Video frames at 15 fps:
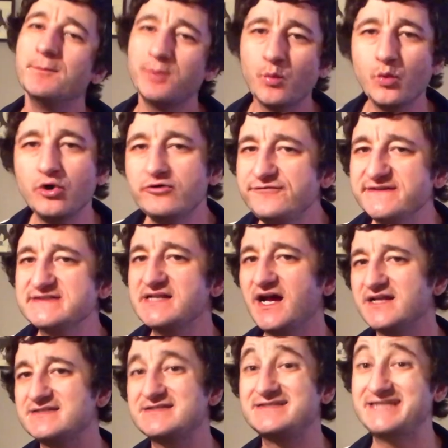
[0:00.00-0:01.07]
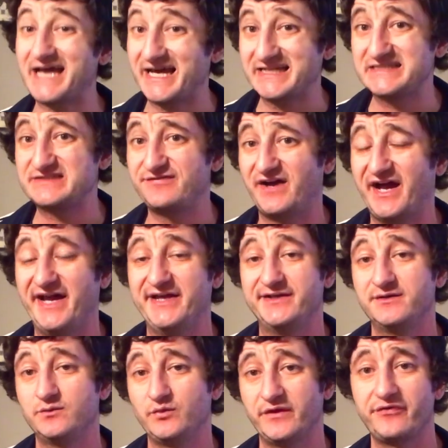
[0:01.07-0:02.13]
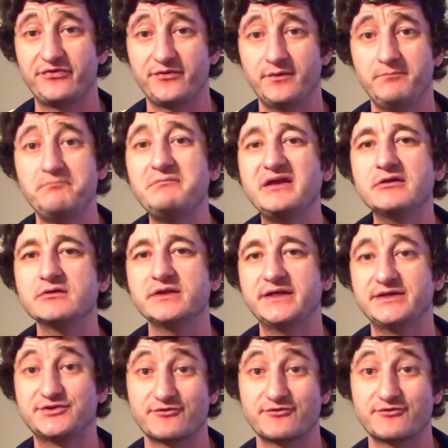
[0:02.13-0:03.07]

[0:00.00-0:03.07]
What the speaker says: But Wolff is not satisfied with merely